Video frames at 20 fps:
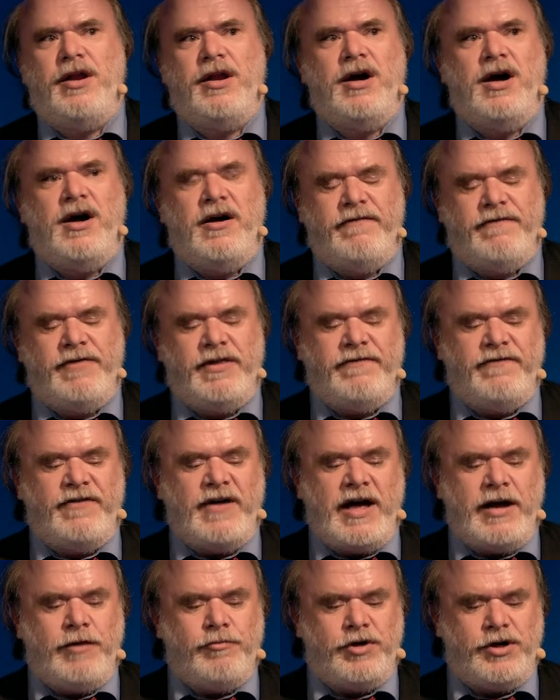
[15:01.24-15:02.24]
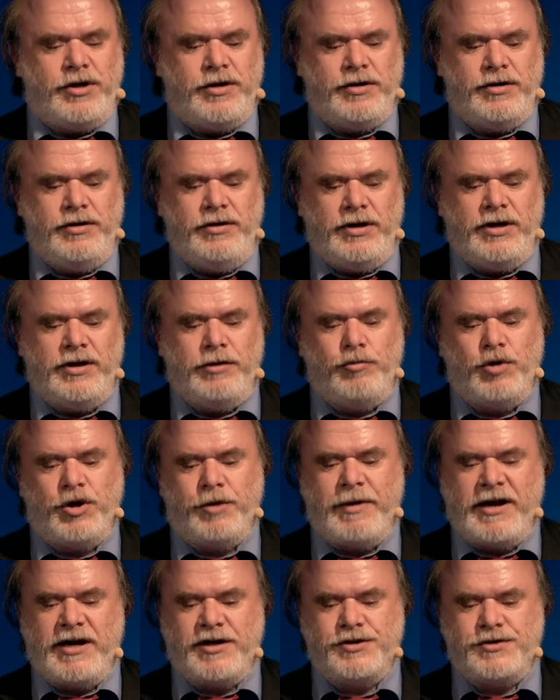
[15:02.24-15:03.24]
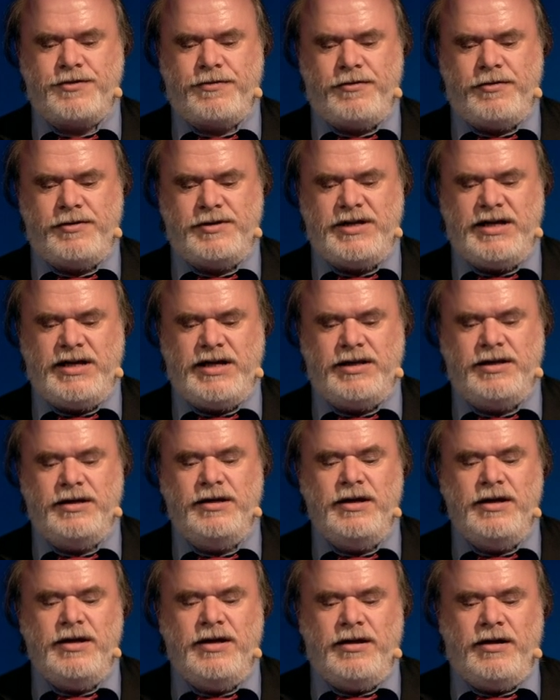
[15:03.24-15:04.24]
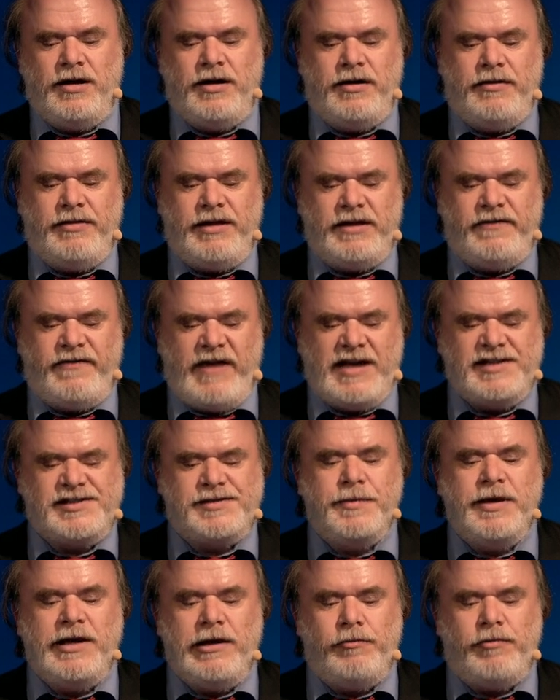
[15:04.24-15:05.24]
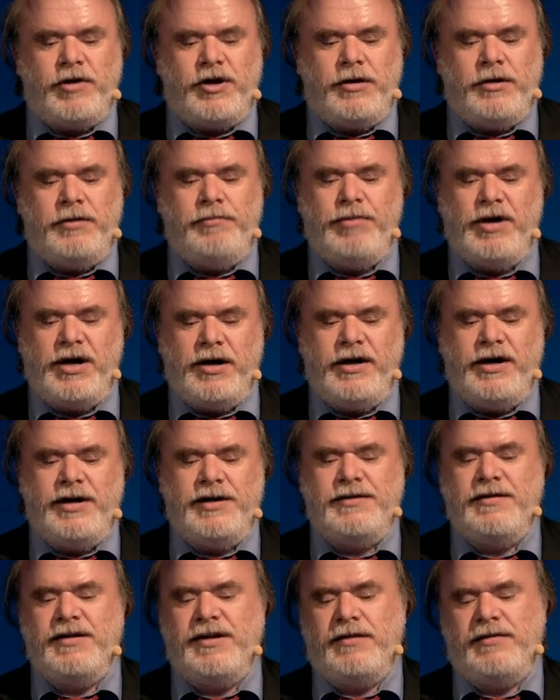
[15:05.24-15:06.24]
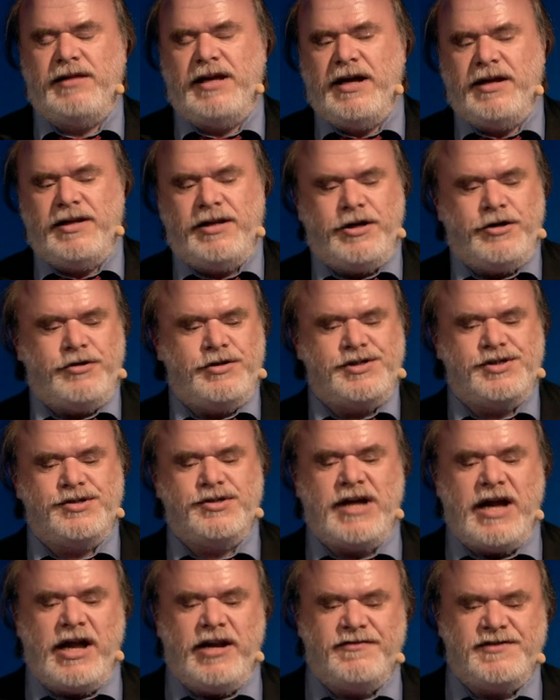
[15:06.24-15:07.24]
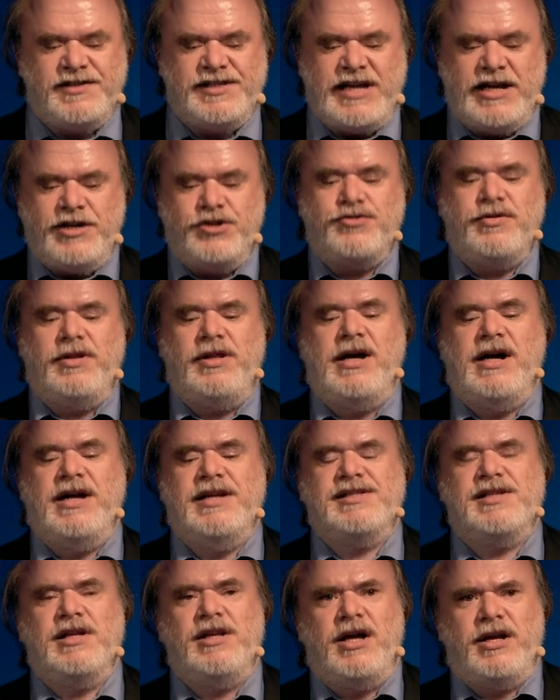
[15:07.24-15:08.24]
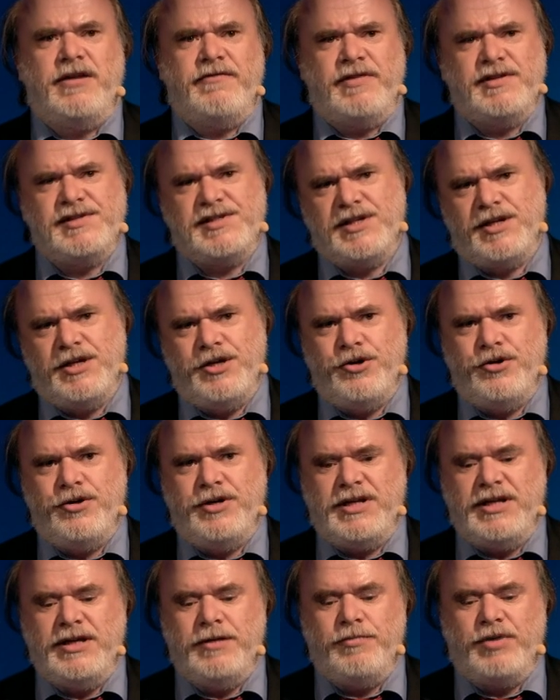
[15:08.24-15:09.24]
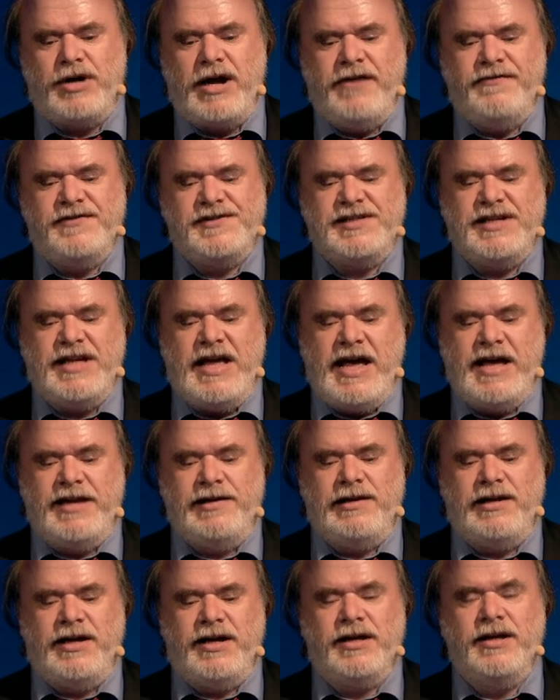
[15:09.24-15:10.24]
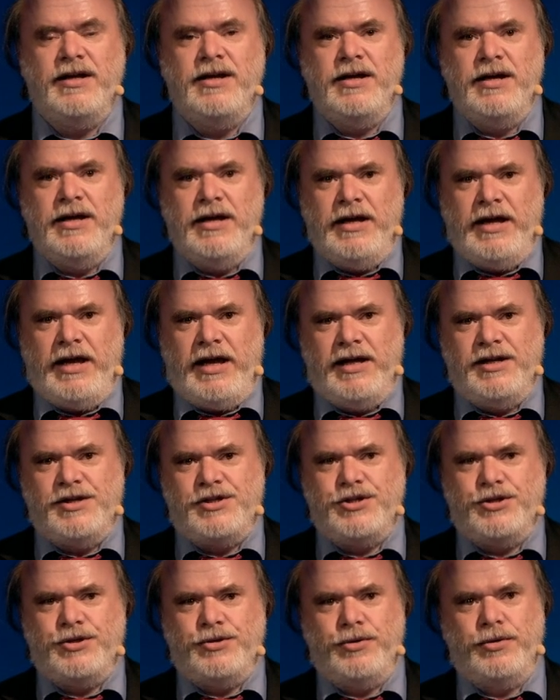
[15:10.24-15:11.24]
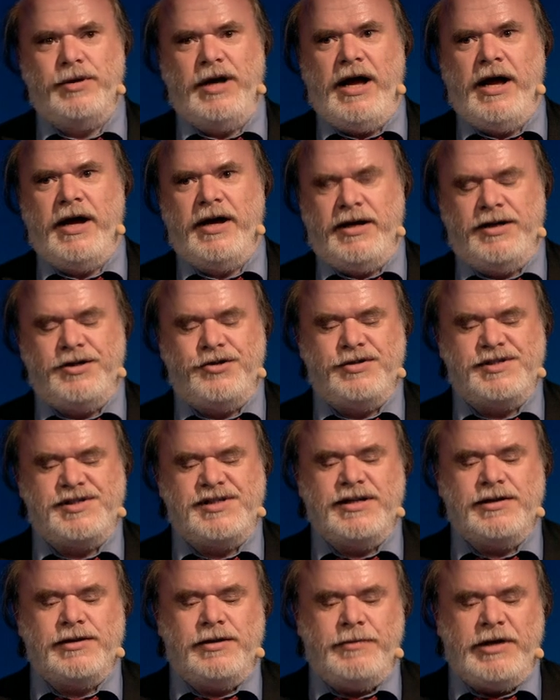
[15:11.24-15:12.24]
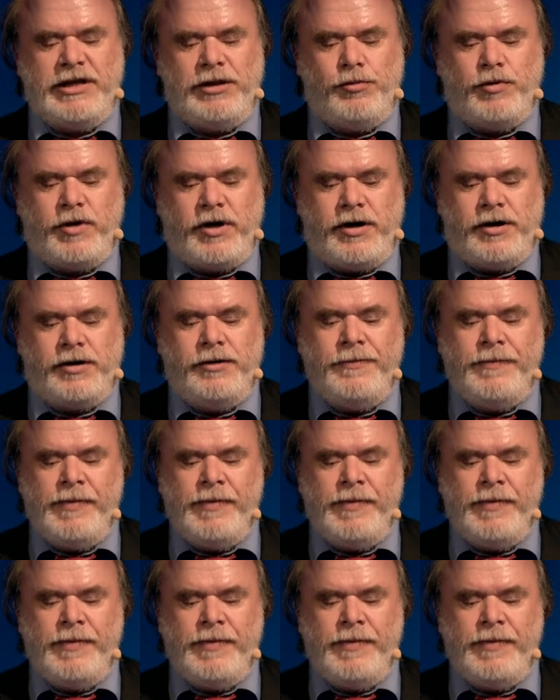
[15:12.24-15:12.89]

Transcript: of the FiWare Work Package 13, the advanced middleware part. The idea is to kind of centralize a lot of the security and privacy handling into a single middleware